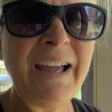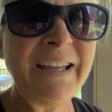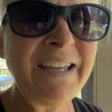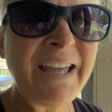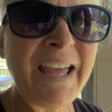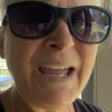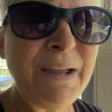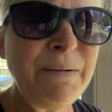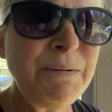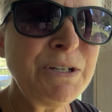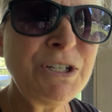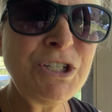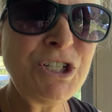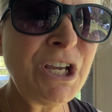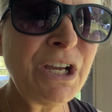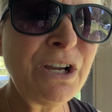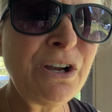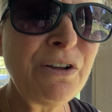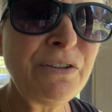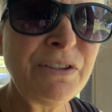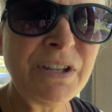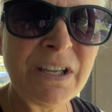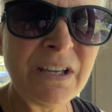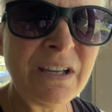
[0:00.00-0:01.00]
came to check
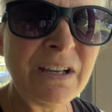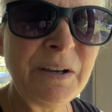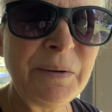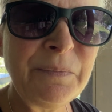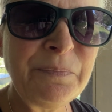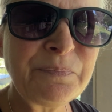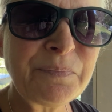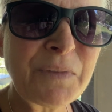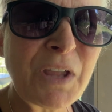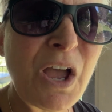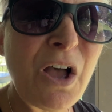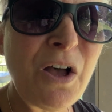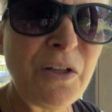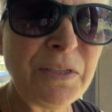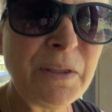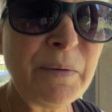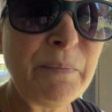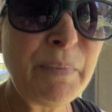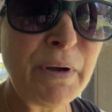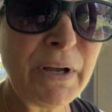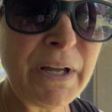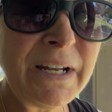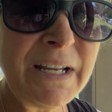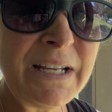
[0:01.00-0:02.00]
on the
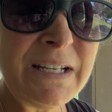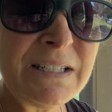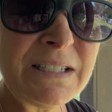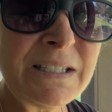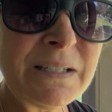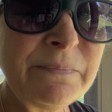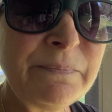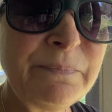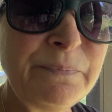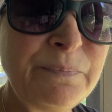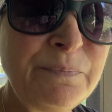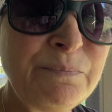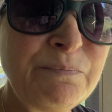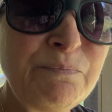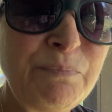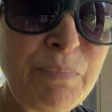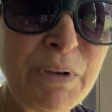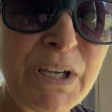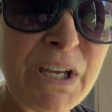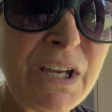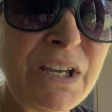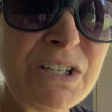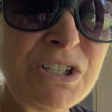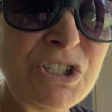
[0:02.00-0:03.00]
bunnies
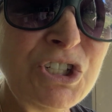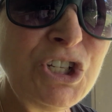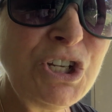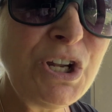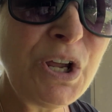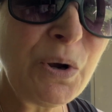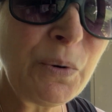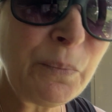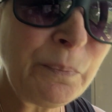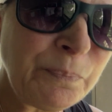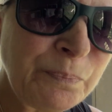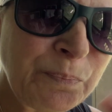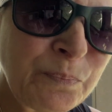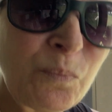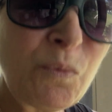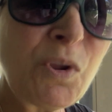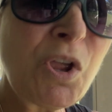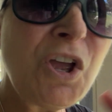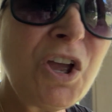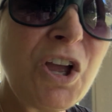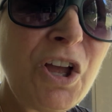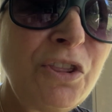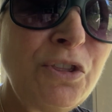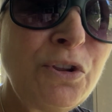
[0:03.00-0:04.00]
because, you know,
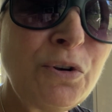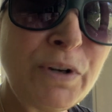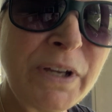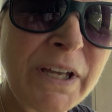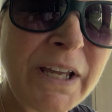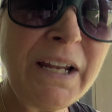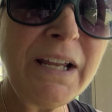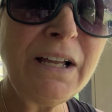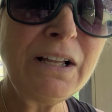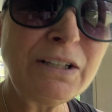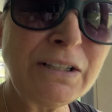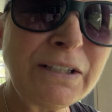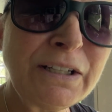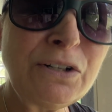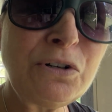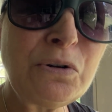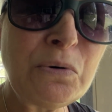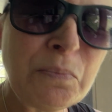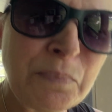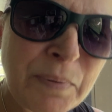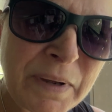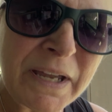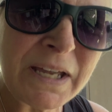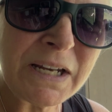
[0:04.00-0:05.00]
they're getting a little
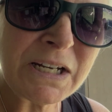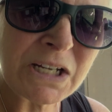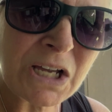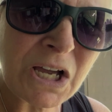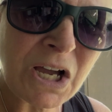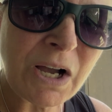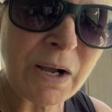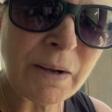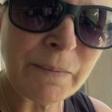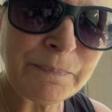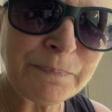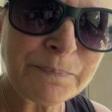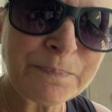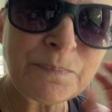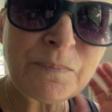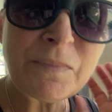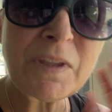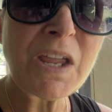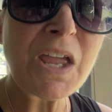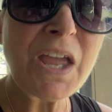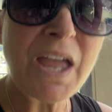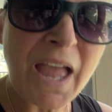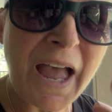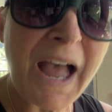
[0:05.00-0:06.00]
bit
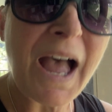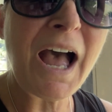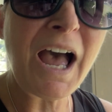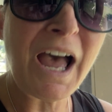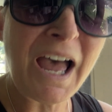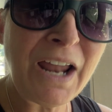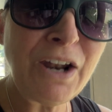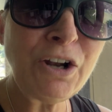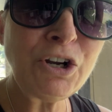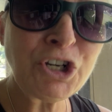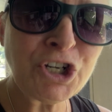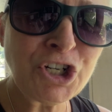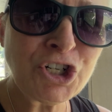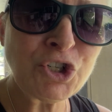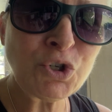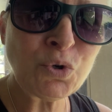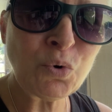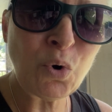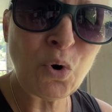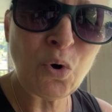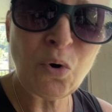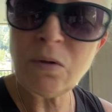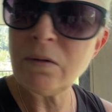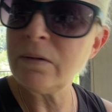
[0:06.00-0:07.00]
out of
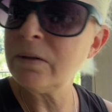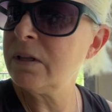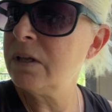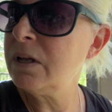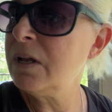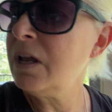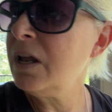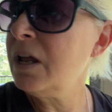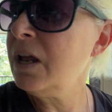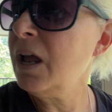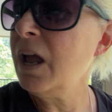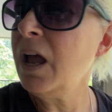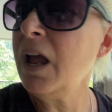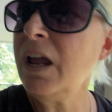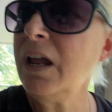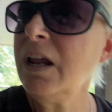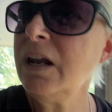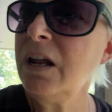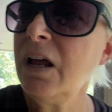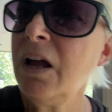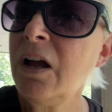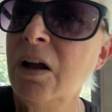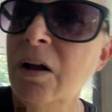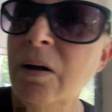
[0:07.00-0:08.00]
control.
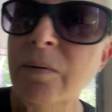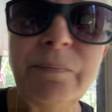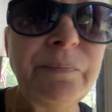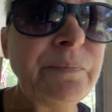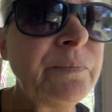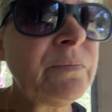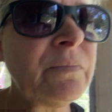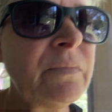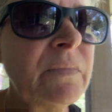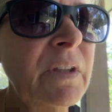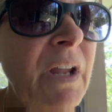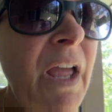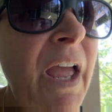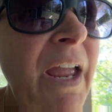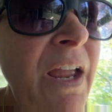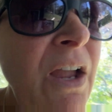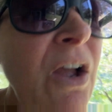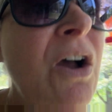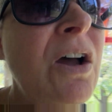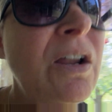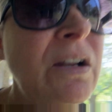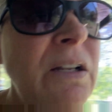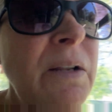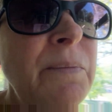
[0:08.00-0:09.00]
And hang
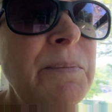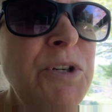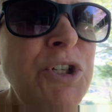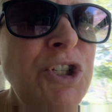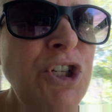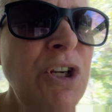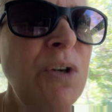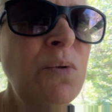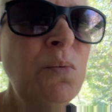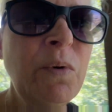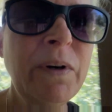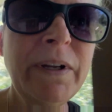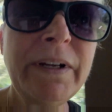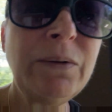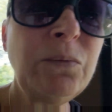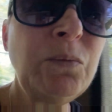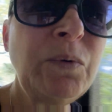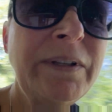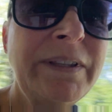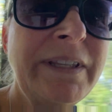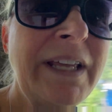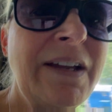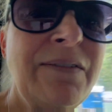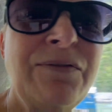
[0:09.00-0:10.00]
on, let me show you
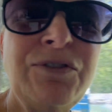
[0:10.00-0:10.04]
what they've